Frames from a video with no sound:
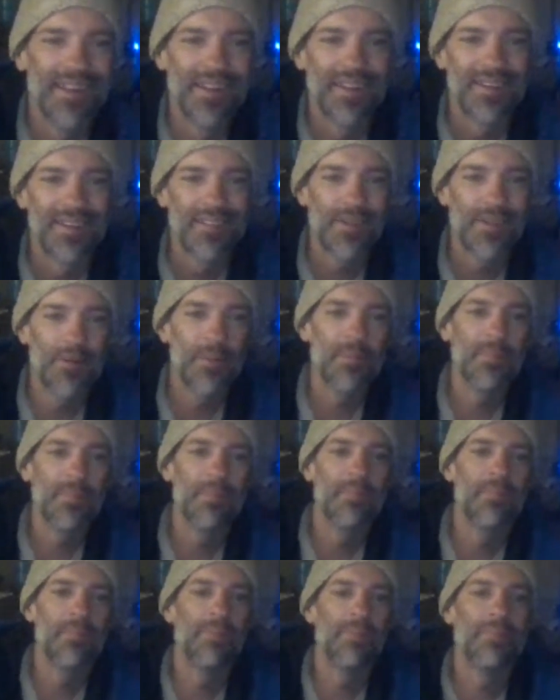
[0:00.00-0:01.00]
So
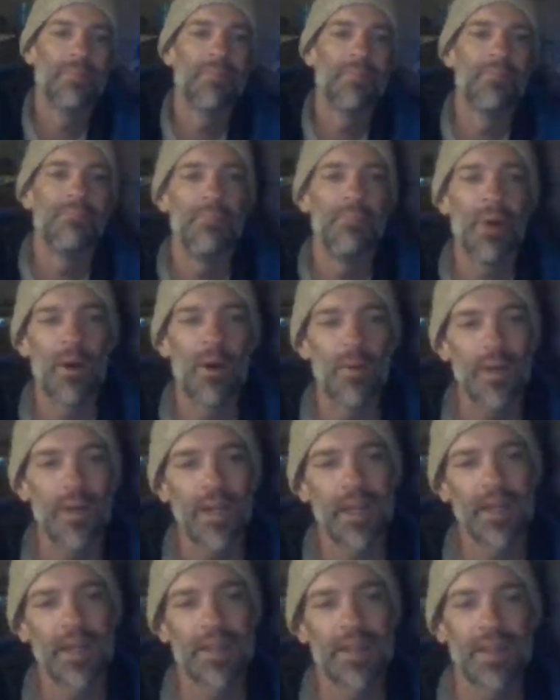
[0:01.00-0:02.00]

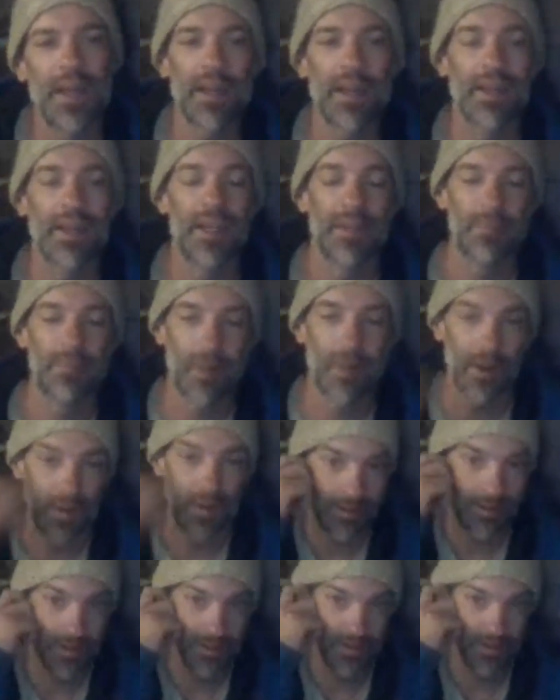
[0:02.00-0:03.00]
Boeing and Lockheed
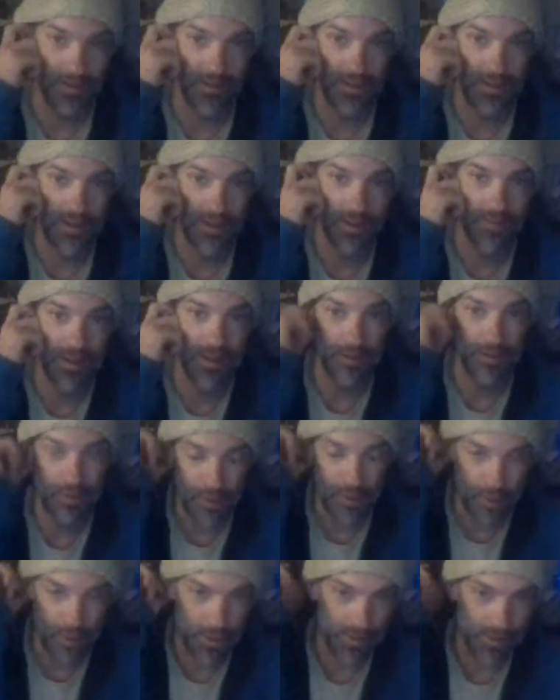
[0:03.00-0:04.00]
Martin have now
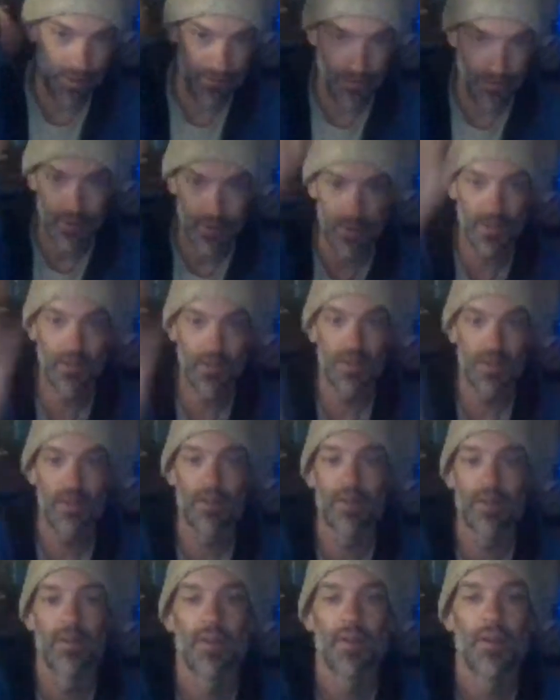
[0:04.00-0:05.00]
joined
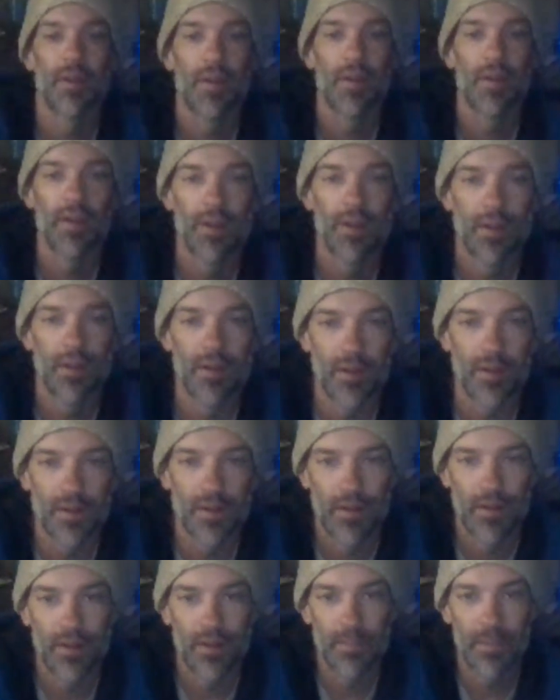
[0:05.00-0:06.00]
forces
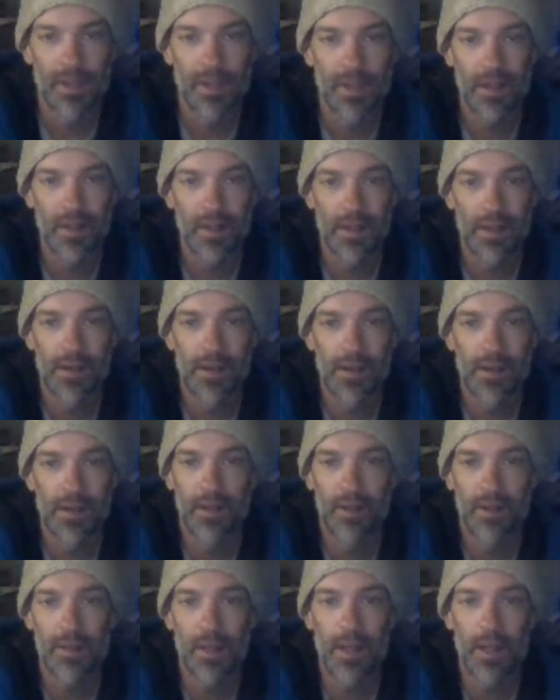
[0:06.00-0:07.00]

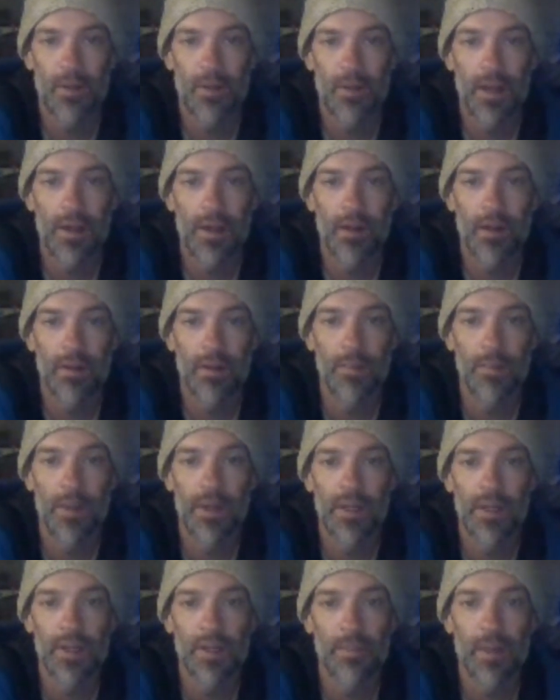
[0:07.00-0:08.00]
because they don't like all the
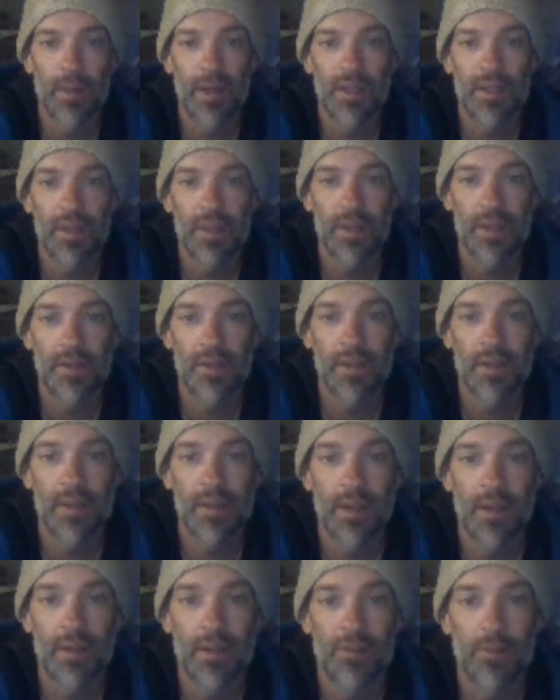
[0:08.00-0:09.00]
money SpaceX is
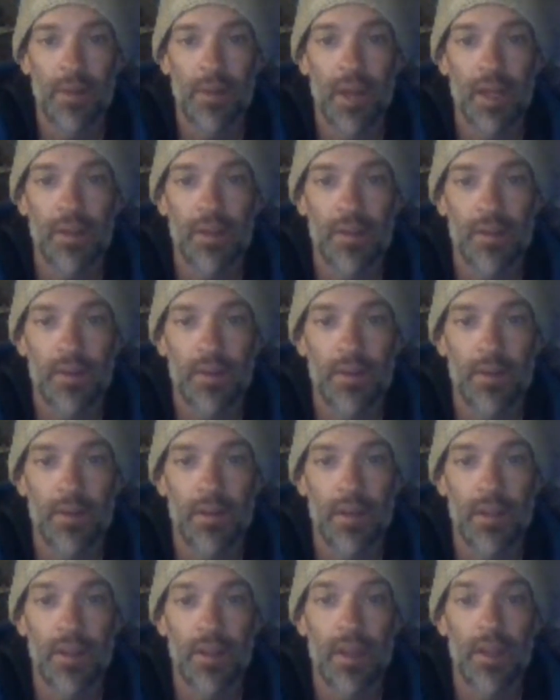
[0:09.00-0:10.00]
getting from NASA
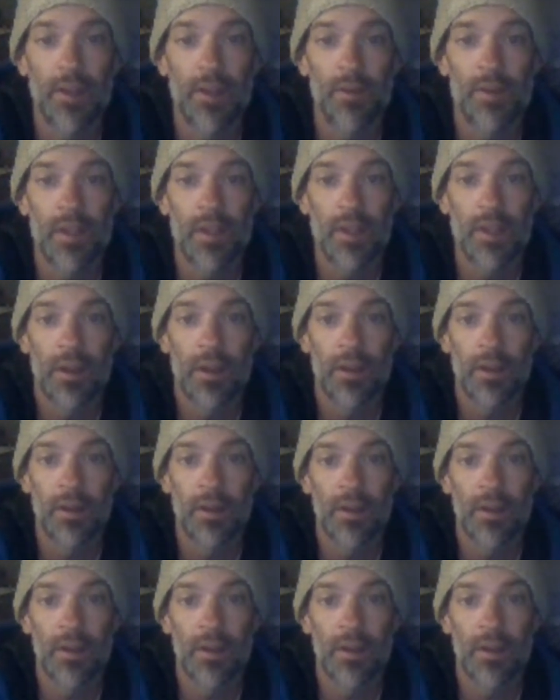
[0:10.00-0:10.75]
that they used to get.